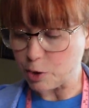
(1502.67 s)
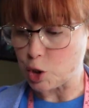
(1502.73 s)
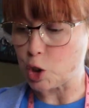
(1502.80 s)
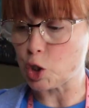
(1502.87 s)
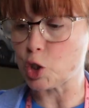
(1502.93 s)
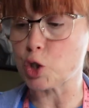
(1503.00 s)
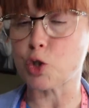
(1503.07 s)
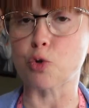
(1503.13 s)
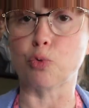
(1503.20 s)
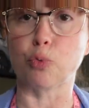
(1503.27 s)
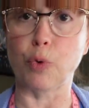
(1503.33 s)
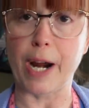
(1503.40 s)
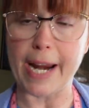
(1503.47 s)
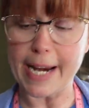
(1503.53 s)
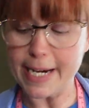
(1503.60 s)

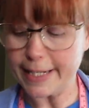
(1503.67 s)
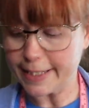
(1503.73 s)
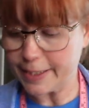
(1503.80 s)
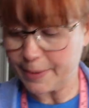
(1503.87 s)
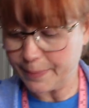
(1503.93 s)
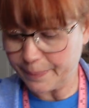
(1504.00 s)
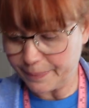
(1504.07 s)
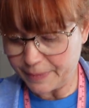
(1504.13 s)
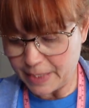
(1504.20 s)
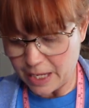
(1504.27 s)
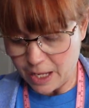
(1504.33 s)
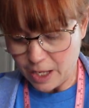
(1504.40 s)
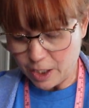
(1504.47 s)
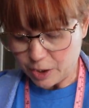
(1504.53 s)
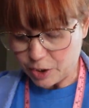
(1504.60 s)
straight.
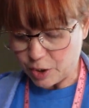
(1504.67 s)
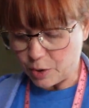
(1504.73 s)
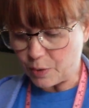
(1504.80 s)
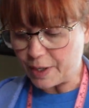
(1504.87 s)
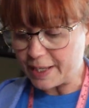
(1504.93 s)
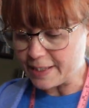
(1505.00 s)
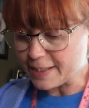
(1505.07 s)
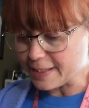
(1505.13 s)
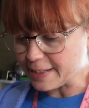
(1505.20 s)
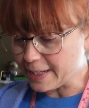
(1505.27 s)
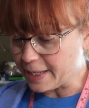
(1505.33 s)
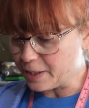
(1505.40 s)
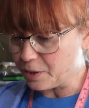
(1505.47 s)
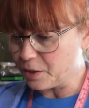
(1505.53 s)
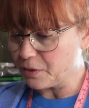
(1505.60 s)
So
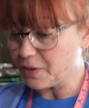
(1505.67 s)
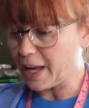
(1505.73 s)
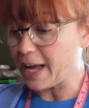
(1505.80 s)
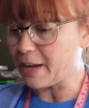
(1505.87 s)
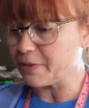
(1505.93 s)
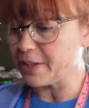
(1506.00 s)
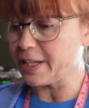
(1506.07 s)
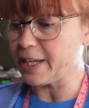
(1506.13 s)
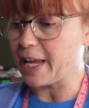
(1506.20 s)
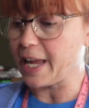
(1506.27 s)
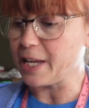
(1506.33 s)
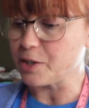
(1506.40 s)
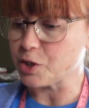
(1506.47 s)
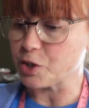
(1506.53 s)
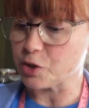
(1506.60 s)
instead of having
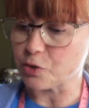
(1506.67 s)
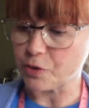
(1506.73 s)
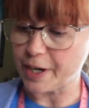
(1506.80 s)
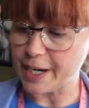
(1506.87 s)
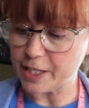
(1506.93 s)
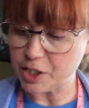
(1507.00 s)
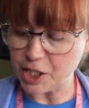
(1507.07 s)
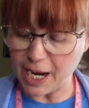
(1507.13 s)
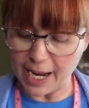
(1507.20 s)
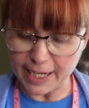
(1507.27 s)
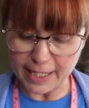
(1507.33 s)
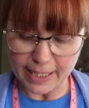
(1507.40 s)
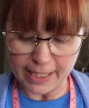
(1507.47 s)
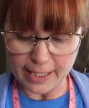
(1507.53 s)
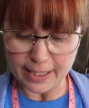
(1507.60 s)
a straight
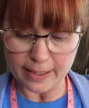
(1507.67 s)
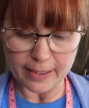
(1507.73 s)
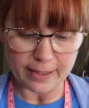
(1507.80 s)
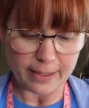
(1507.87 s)
jacket,